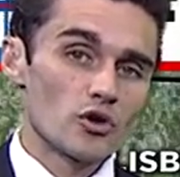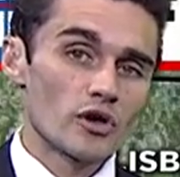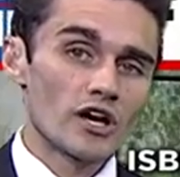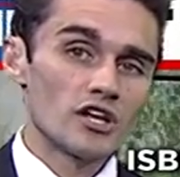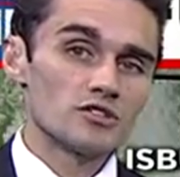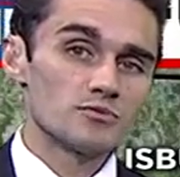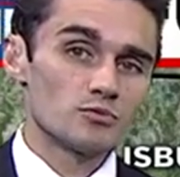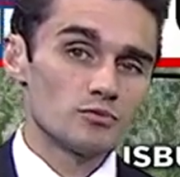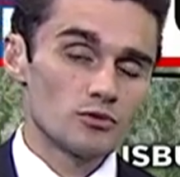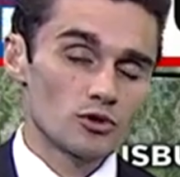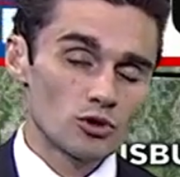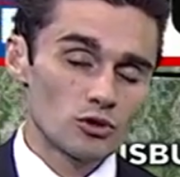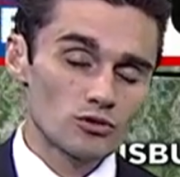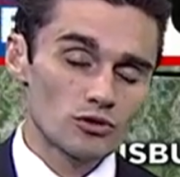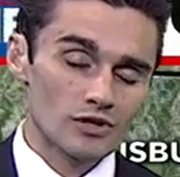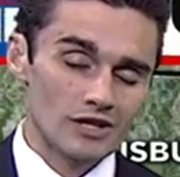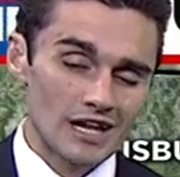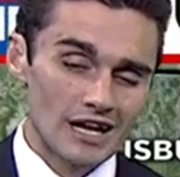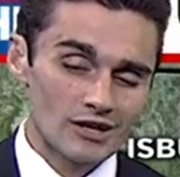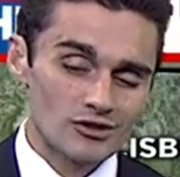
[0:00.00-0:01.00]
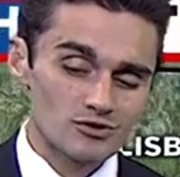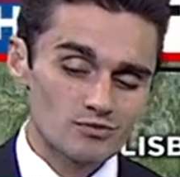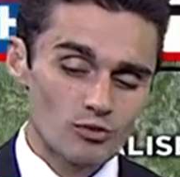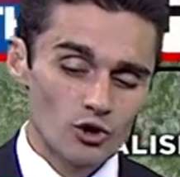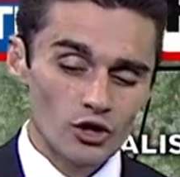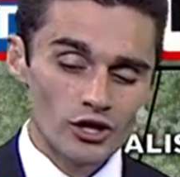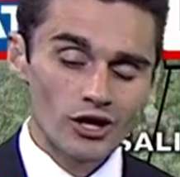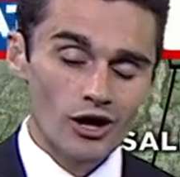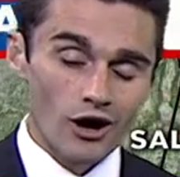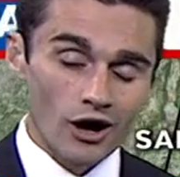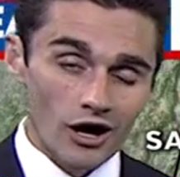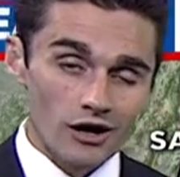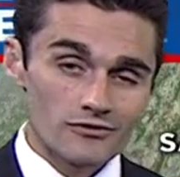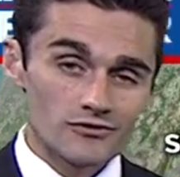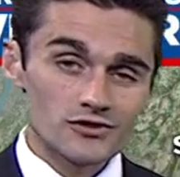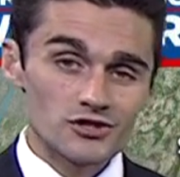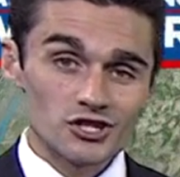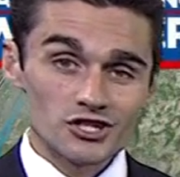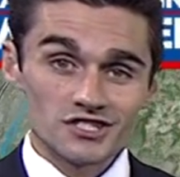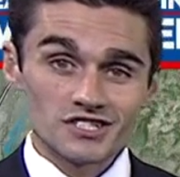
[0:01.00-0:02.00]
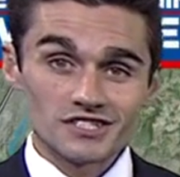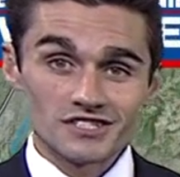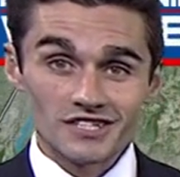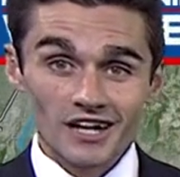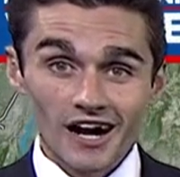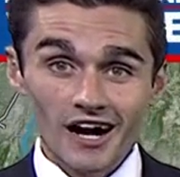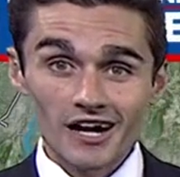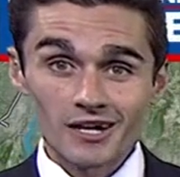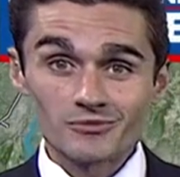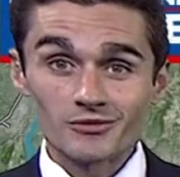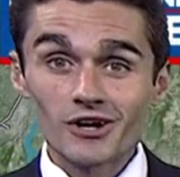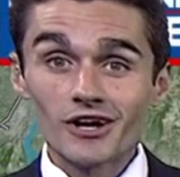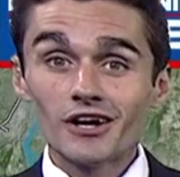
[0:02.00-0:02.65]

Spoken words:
clouds burning off just in time